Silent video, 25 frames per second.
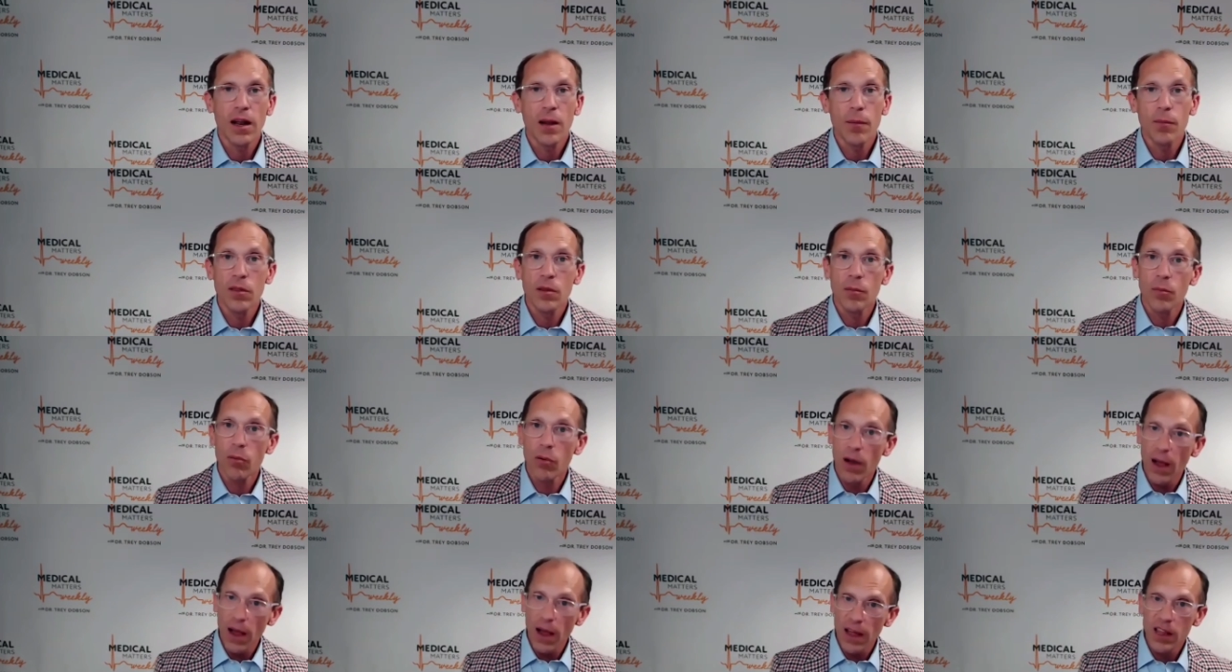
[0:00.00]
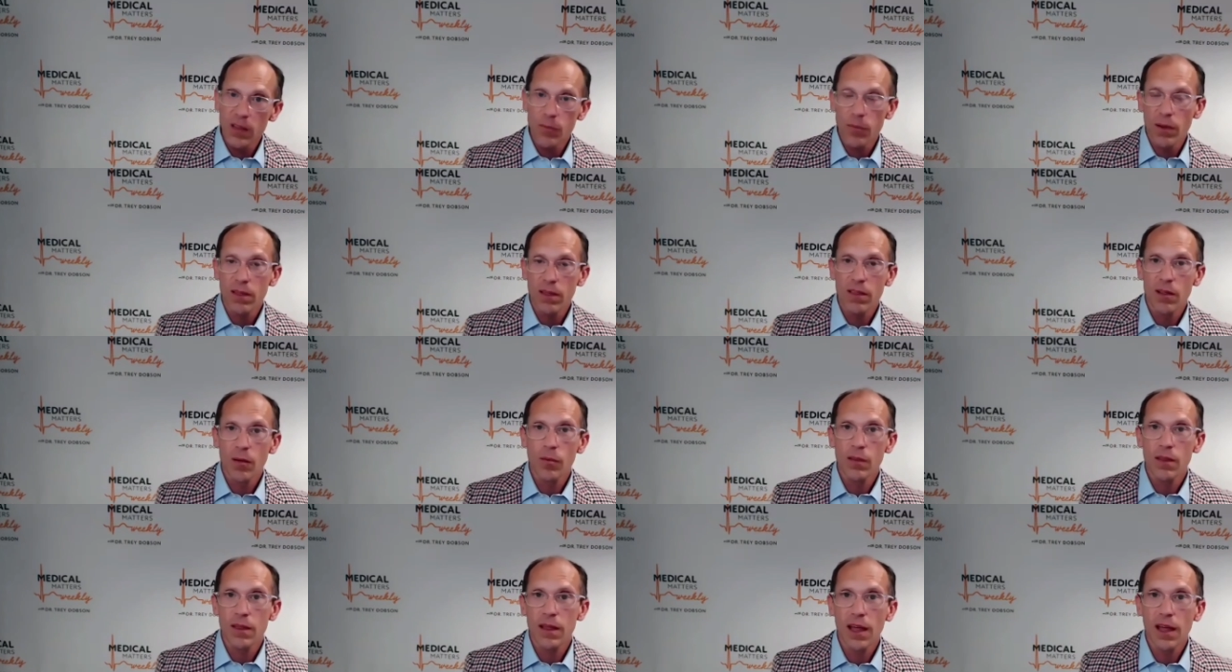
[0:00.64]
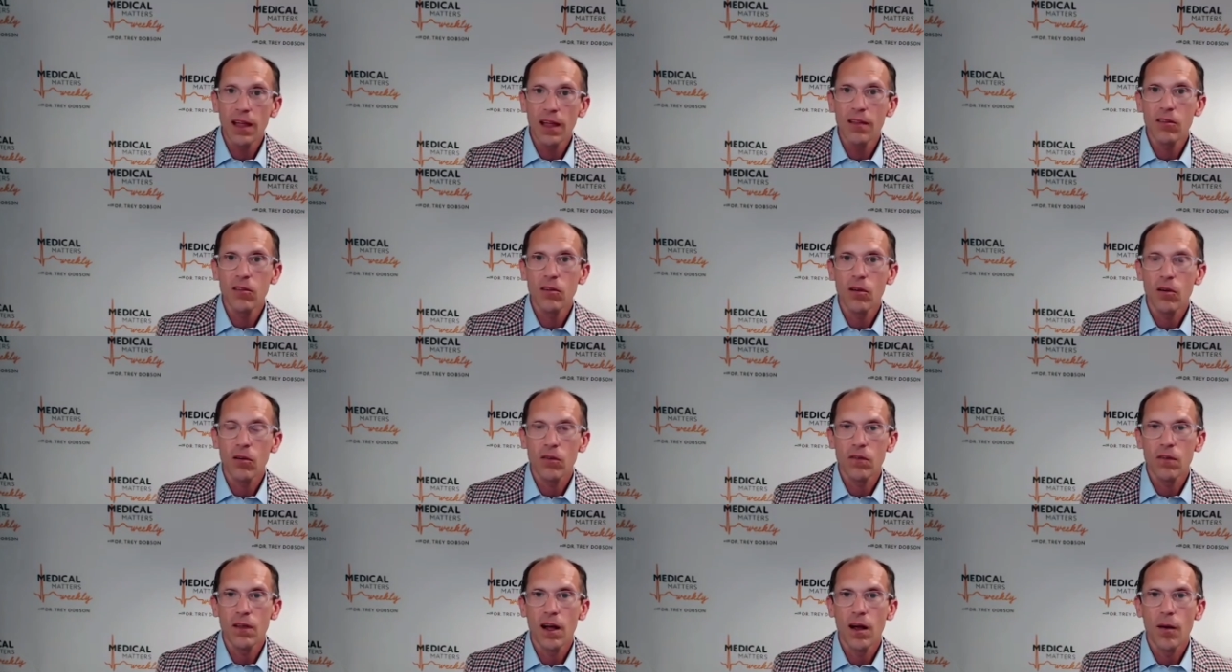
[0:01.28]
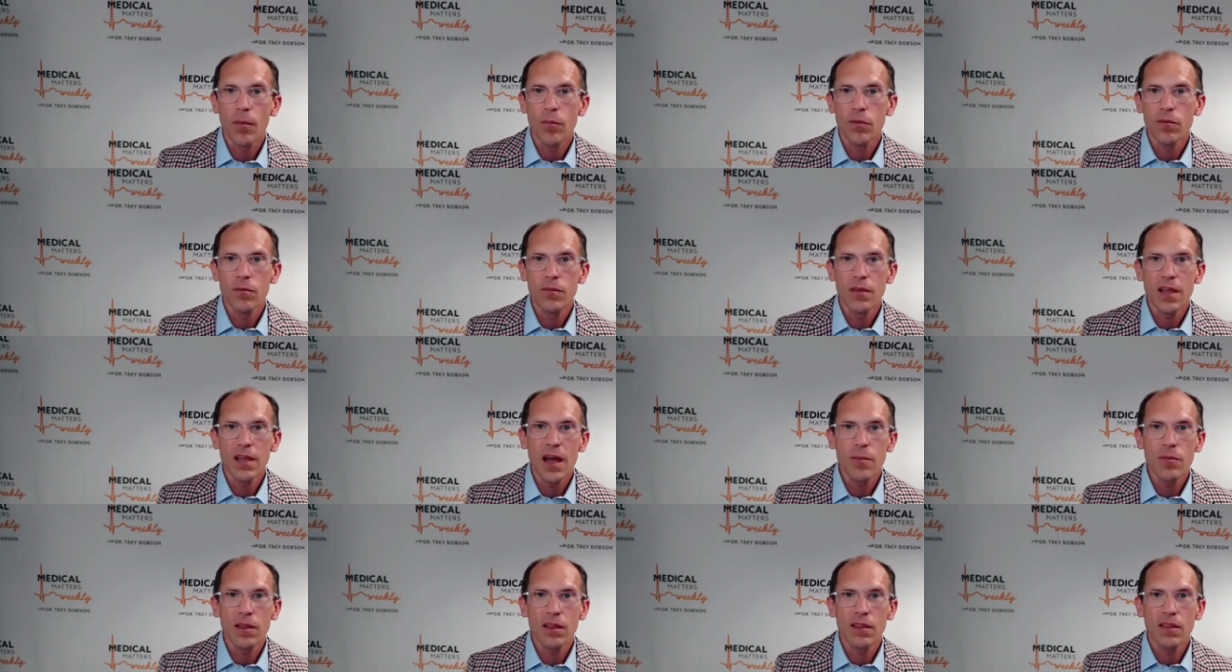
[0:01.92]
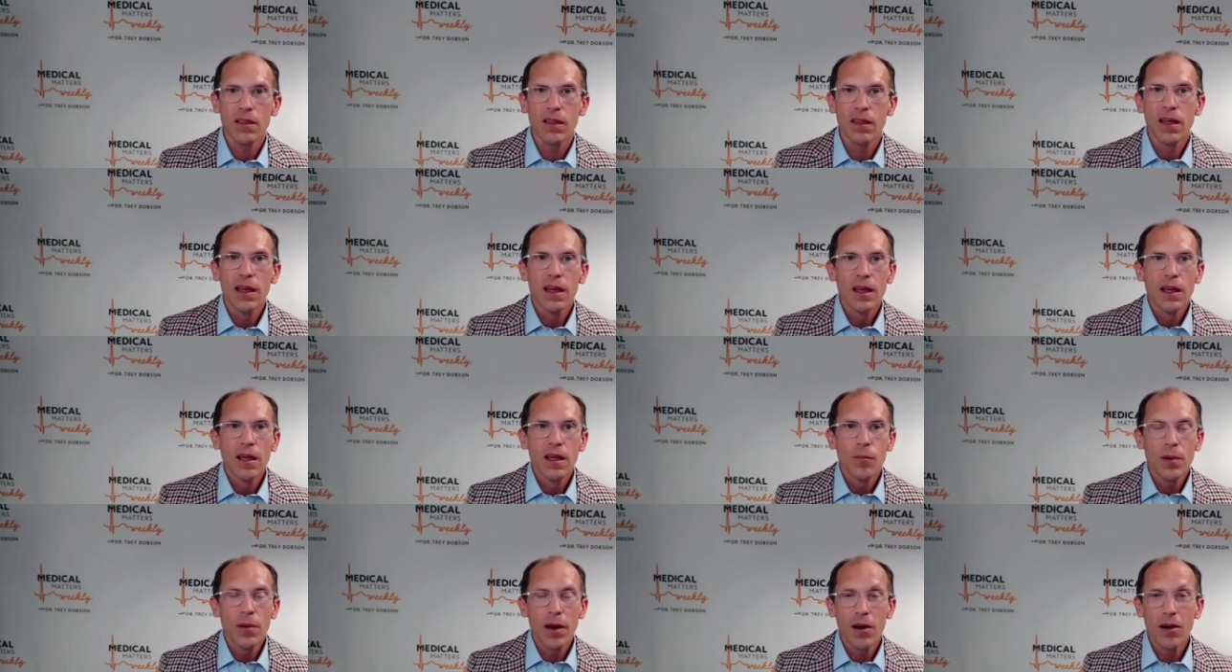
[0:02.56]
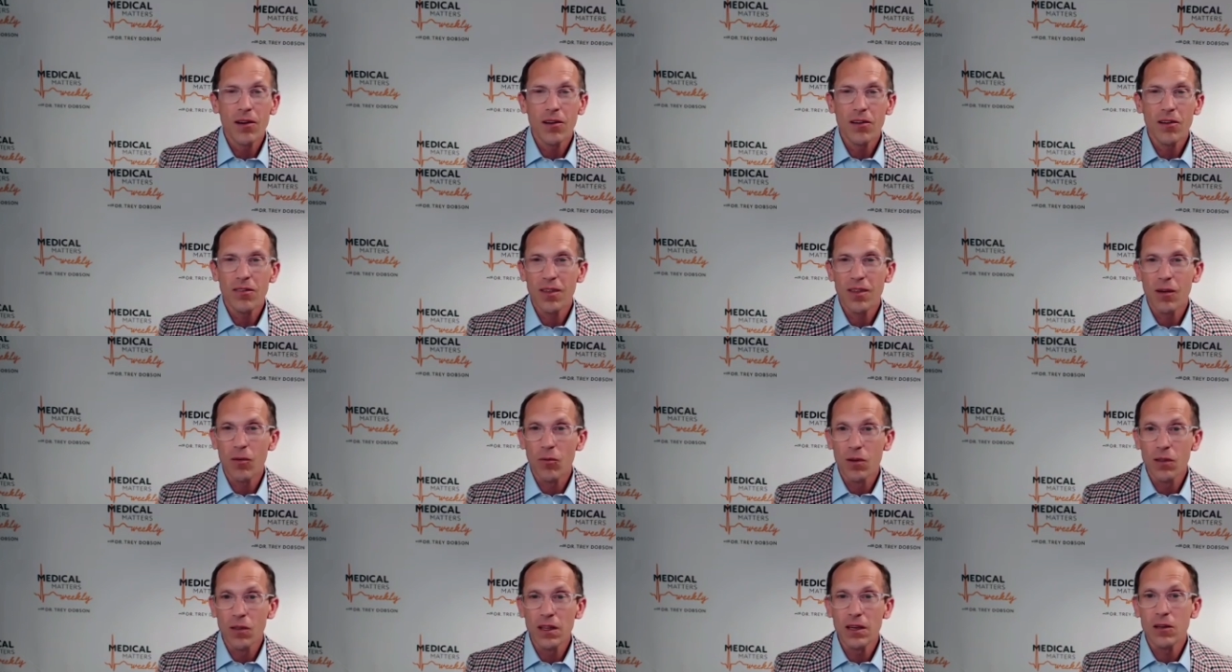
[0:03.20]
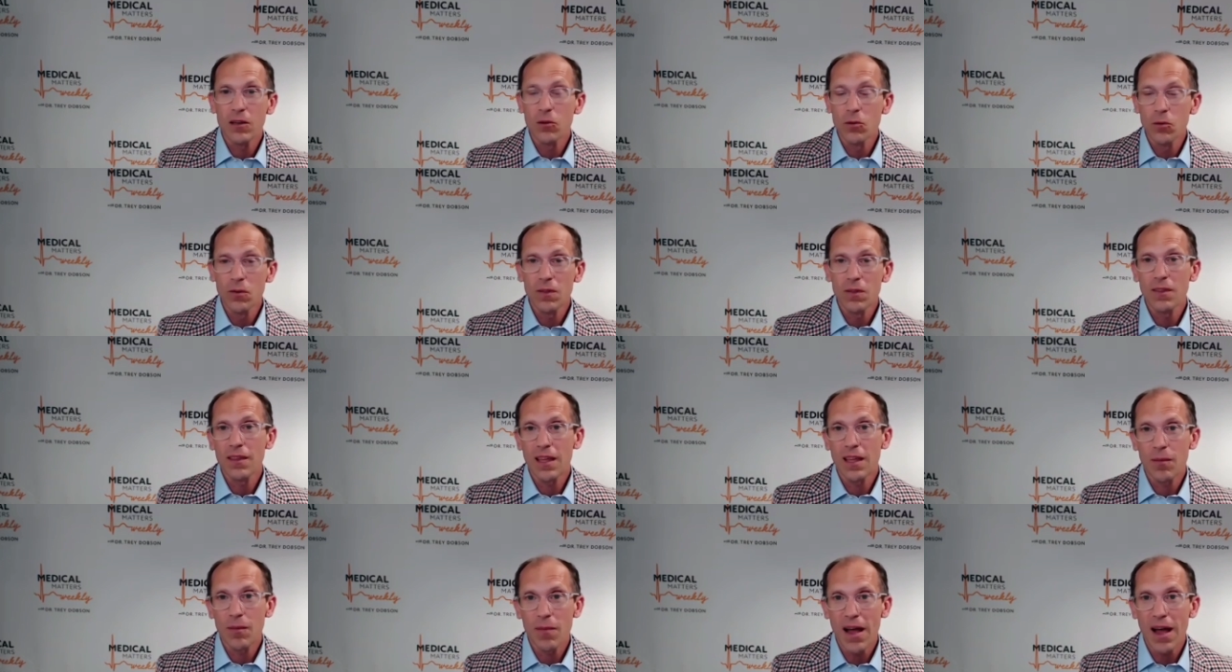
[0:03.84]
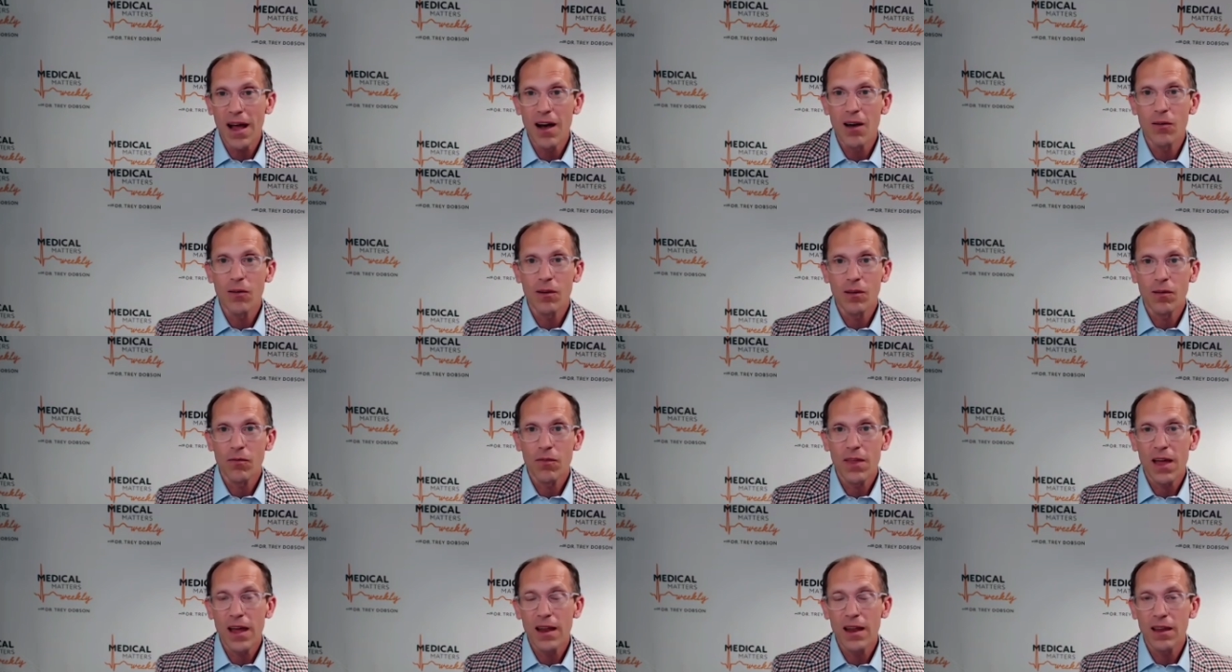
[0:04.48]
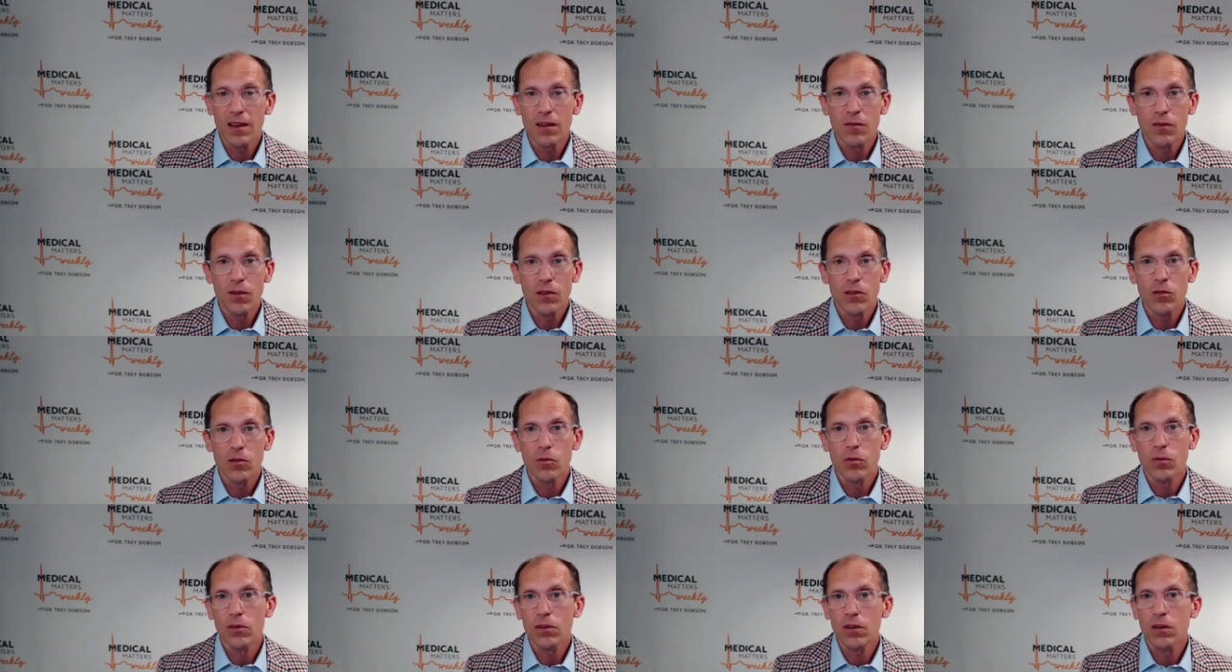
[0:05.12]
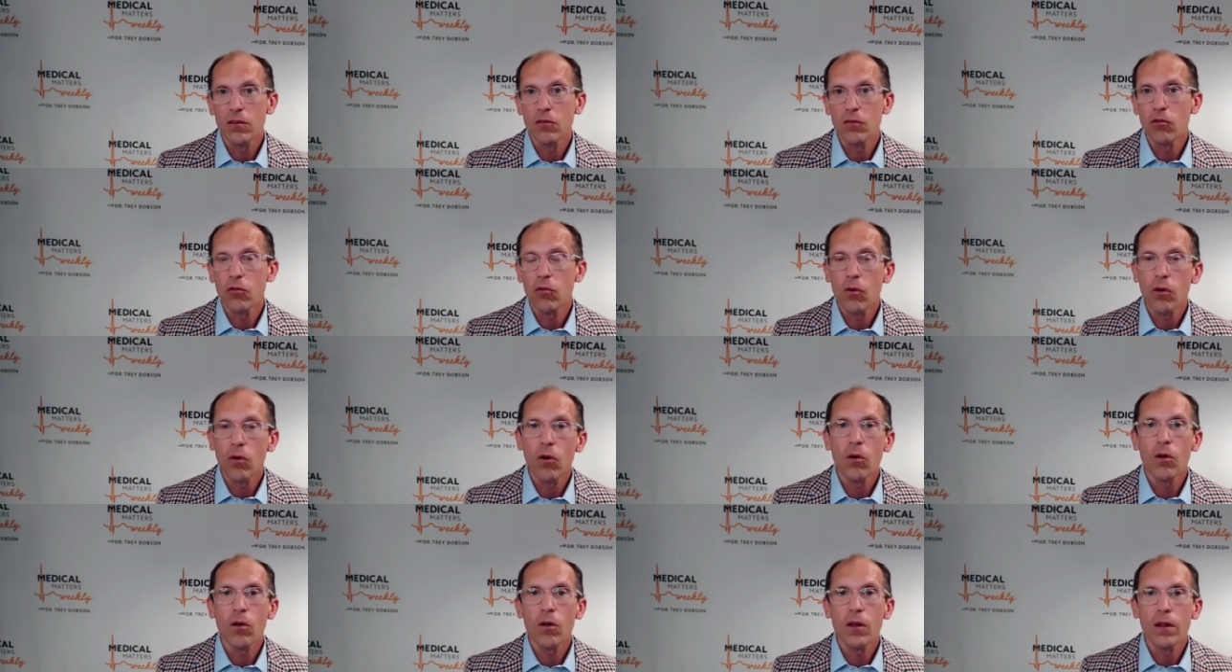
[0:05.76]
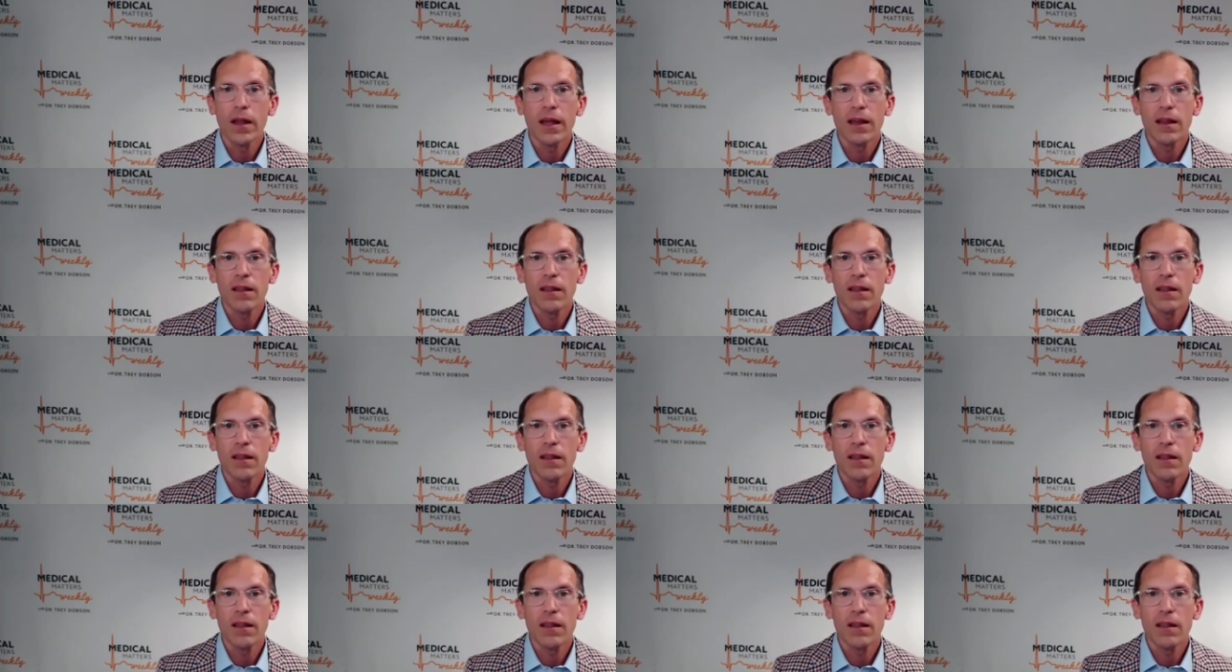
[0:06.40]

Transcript: And I'm surprised by some of the answers. Um, sometimes it's barriers that really do seem out of that individual's control.